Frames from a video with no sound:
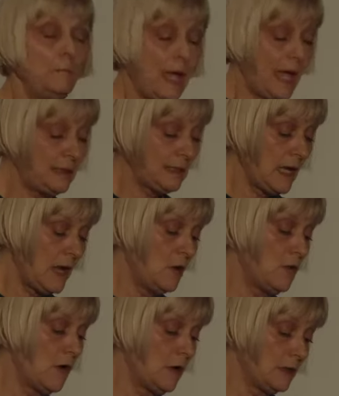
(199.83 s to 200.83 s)

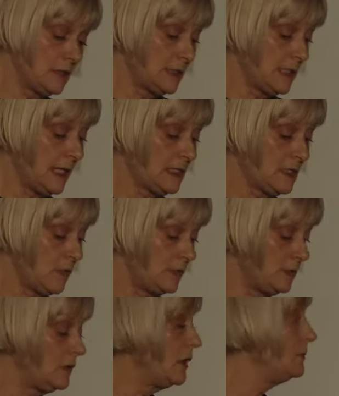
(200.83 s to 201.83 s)
Patkau Architects won the
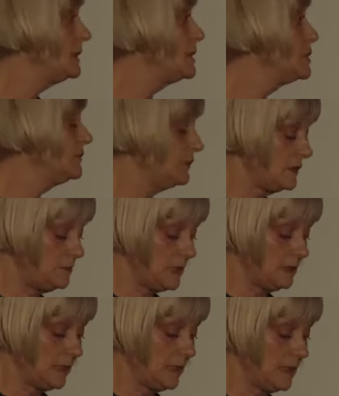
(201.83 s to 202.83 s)
competition for the building